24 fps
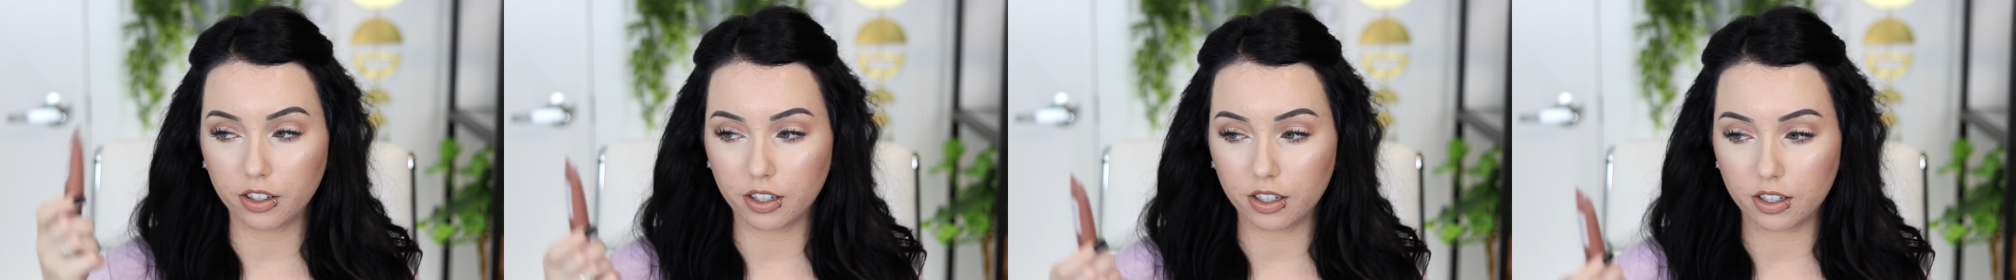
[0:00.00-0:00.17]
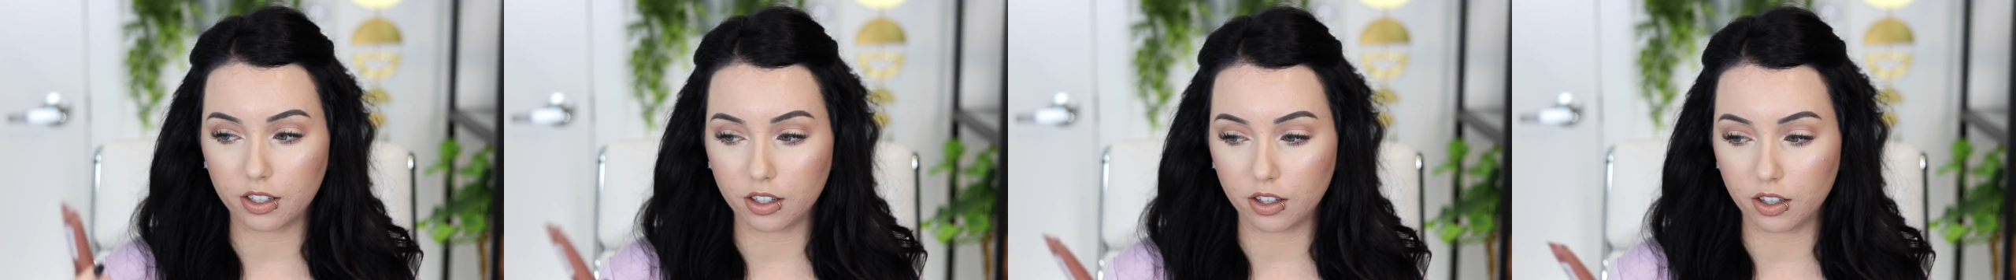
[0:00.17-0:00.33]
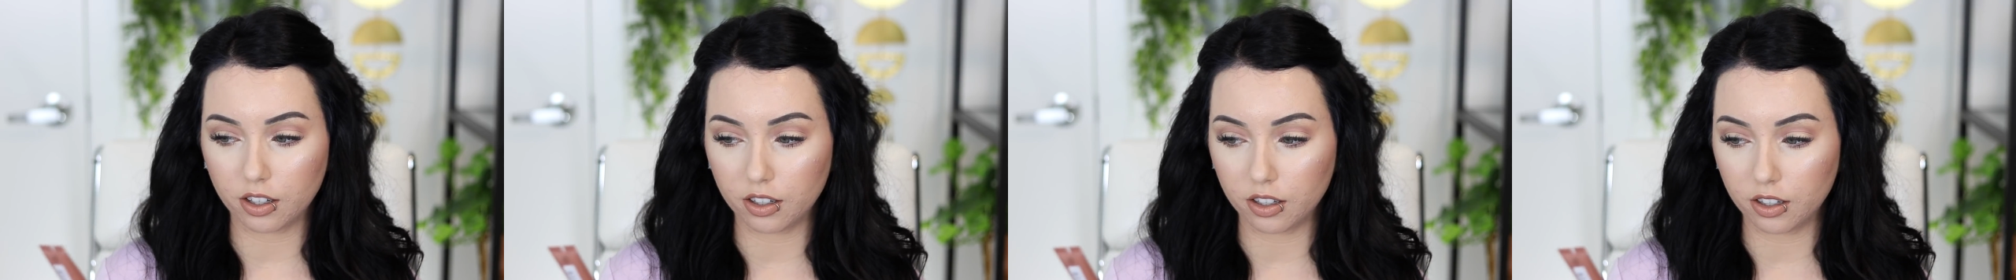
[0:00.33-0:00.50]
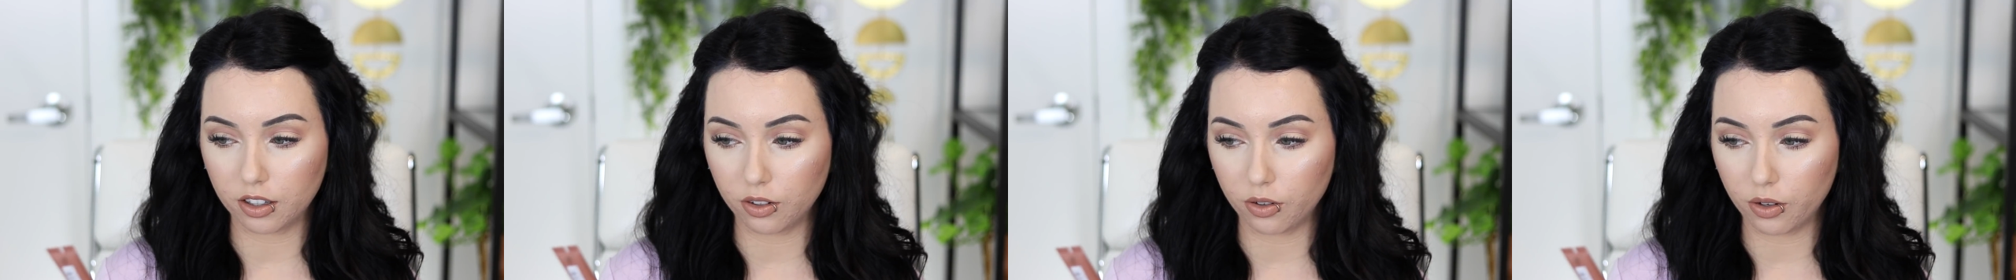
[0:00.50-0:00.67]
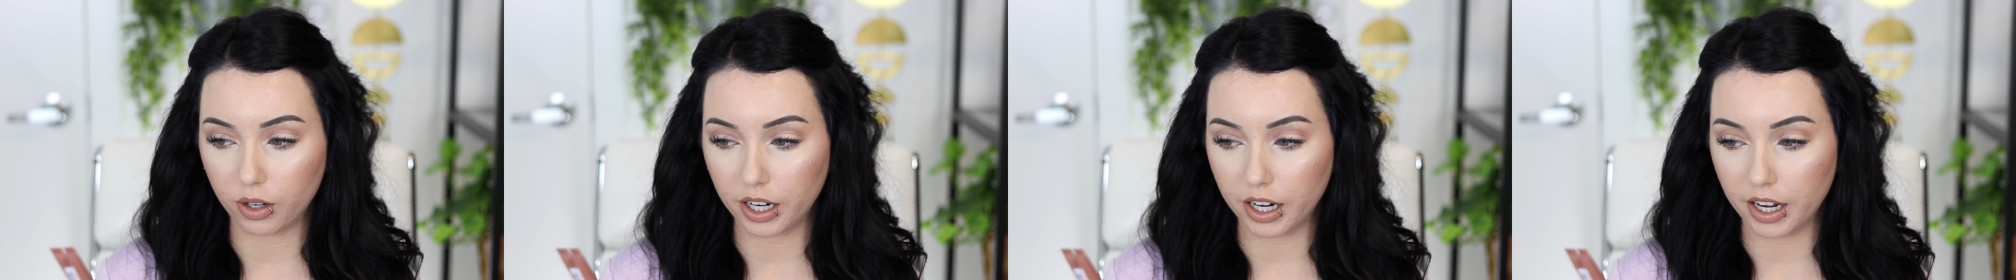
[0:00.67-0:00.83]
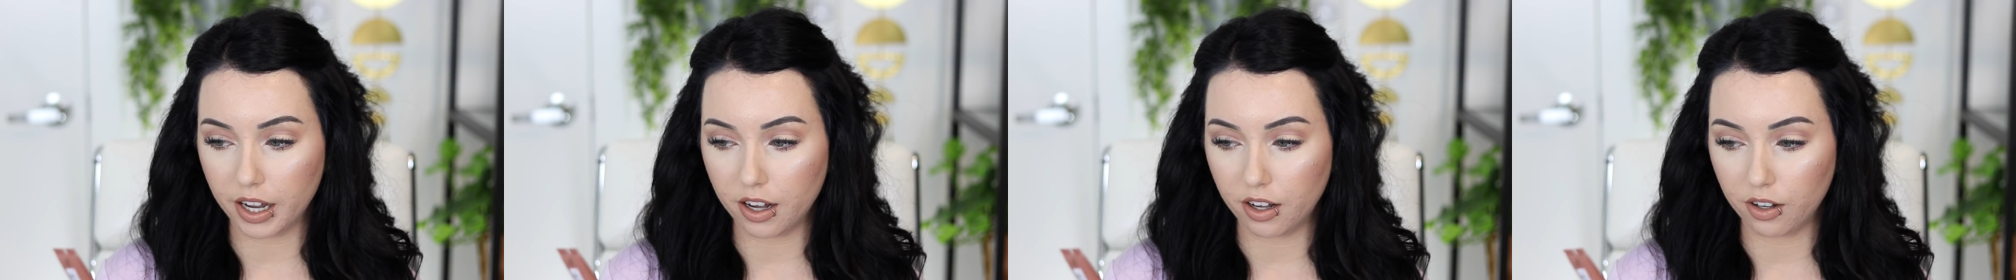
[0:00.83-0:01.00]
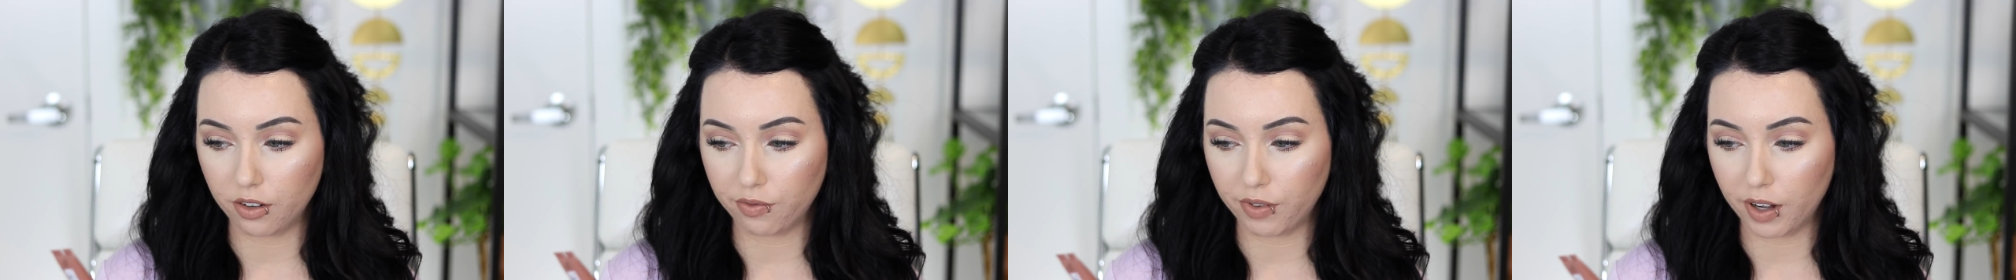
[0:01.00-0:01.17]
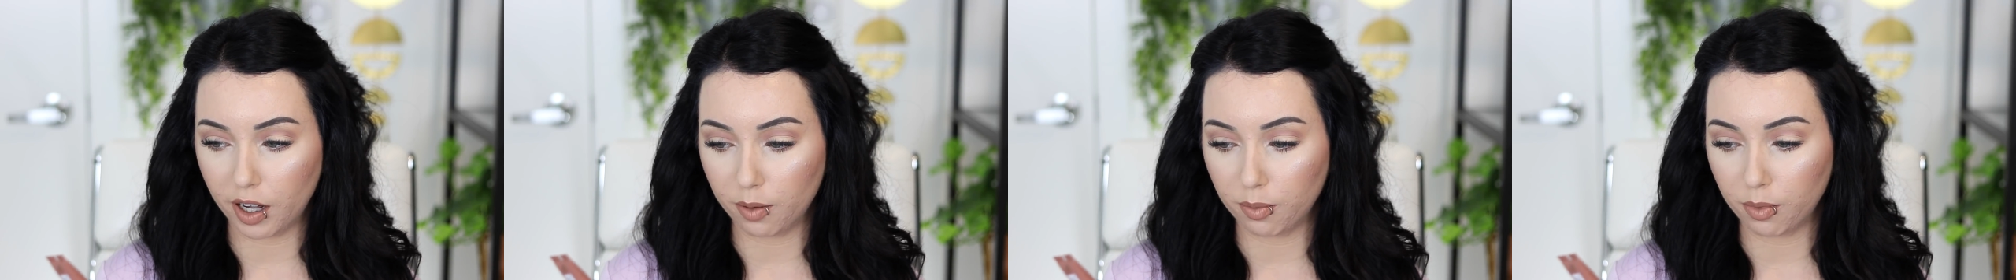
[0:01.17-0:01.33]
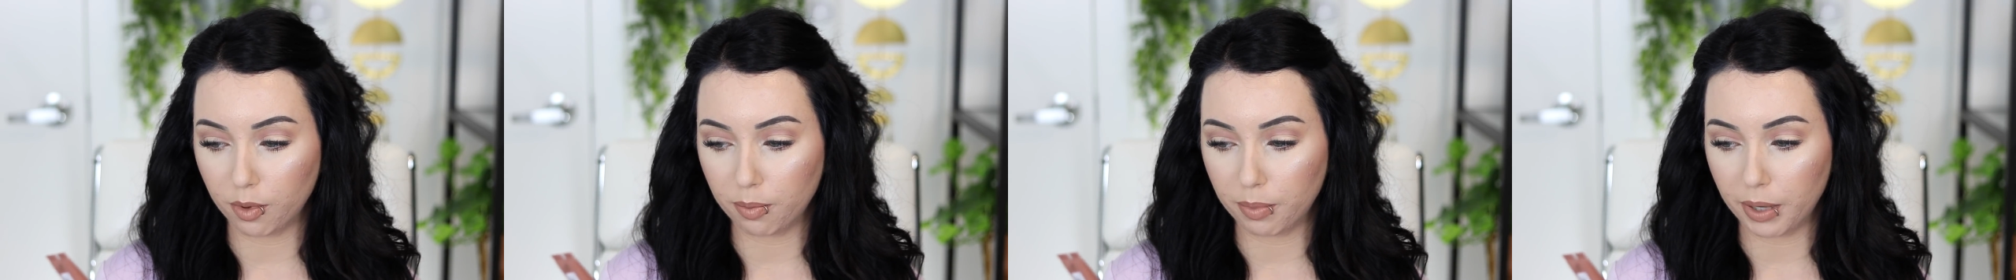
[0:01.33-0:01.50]
This is the L'Oreal
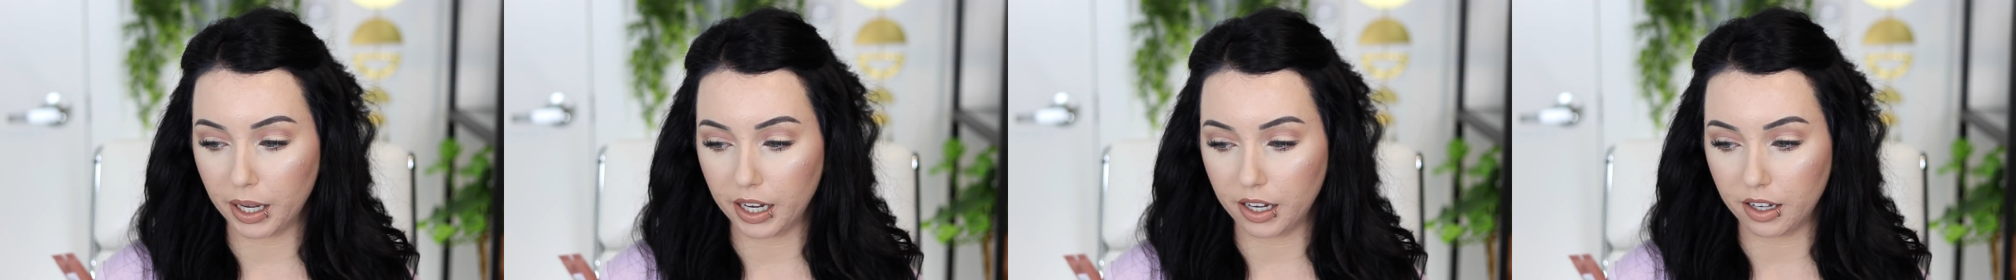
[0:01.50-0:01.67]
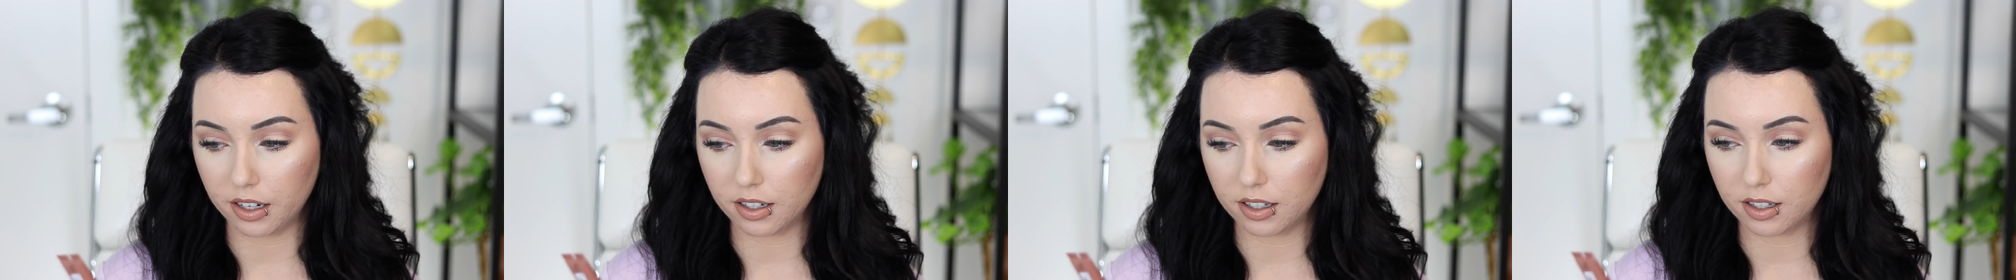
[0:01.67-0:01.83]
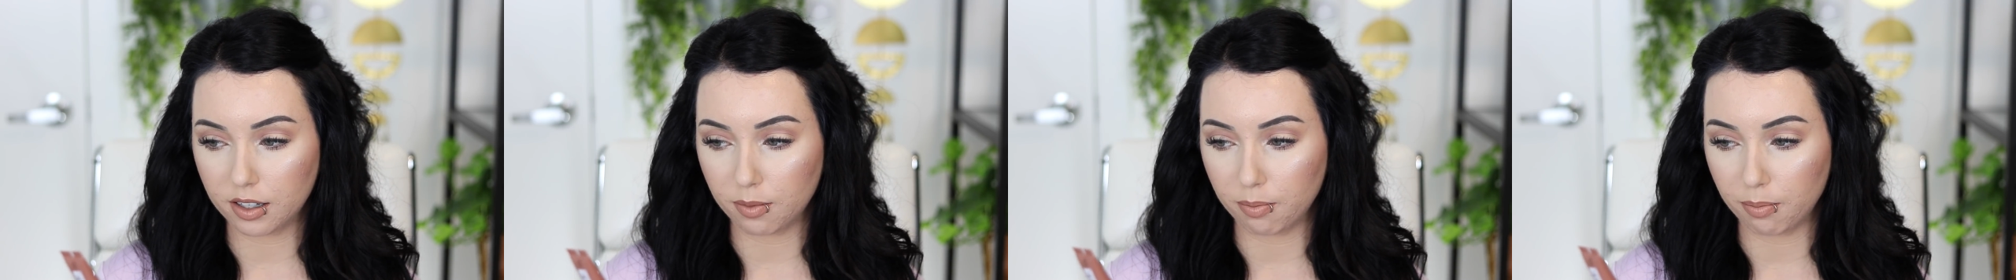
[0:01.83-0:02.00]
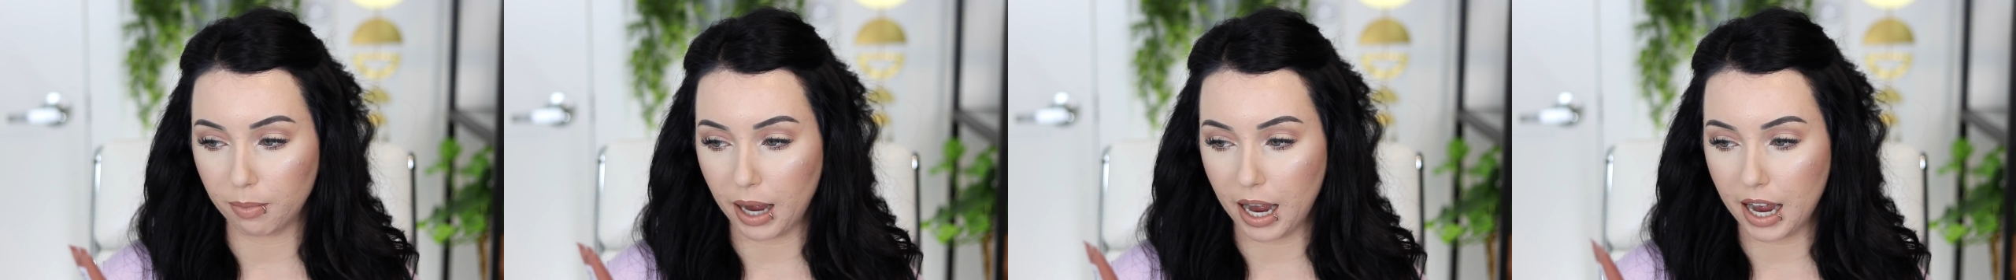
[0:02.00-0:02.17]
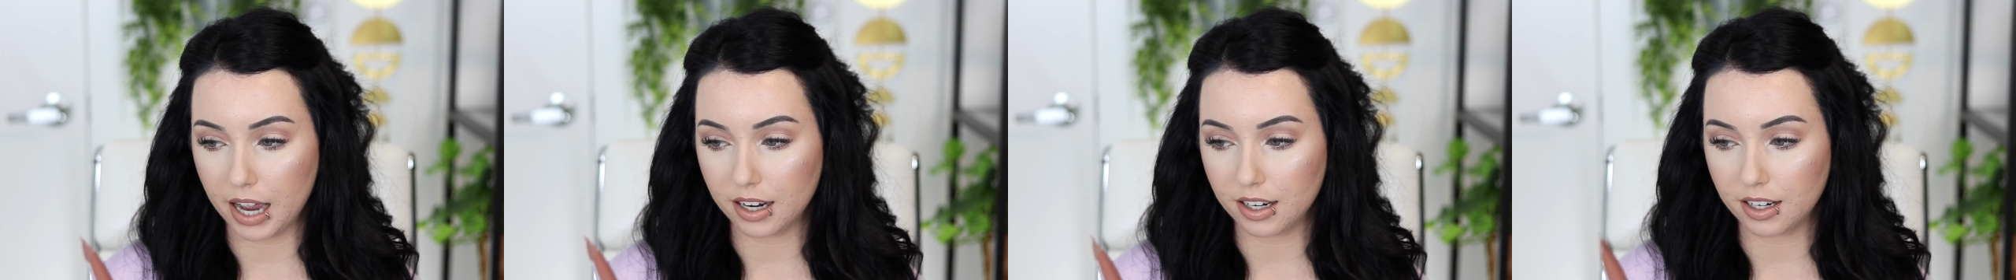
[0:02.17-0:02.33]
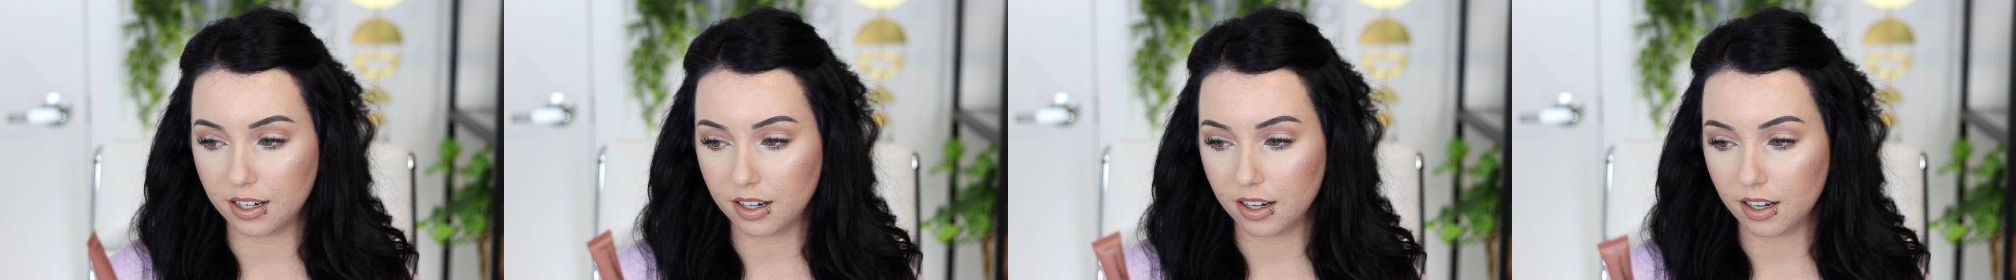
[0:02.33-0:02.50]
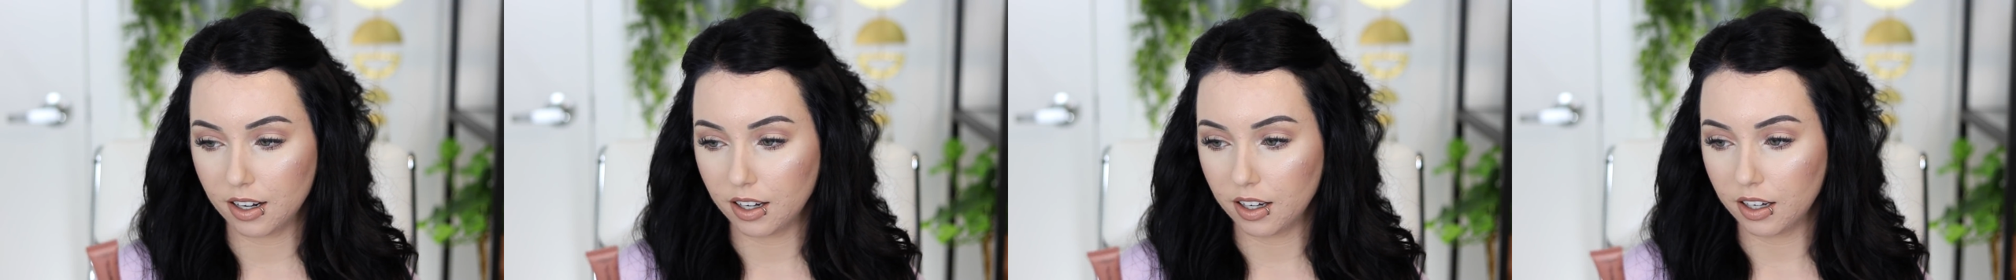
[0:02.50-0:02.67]
Infallible Paints matte